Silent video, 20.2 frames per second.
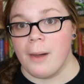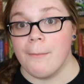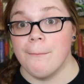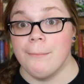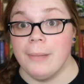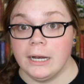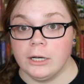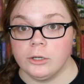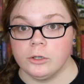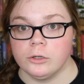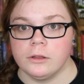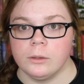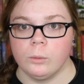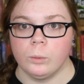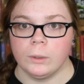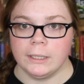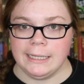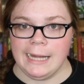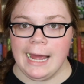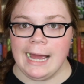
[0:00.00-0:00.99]
better than
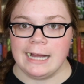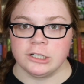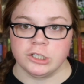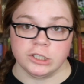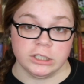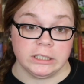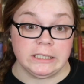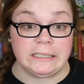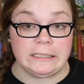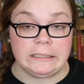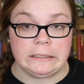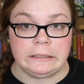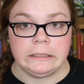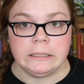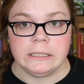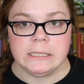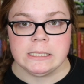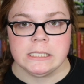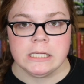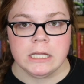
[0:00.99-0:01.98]
what it actually
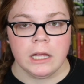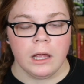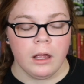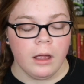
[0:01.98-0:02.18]
is.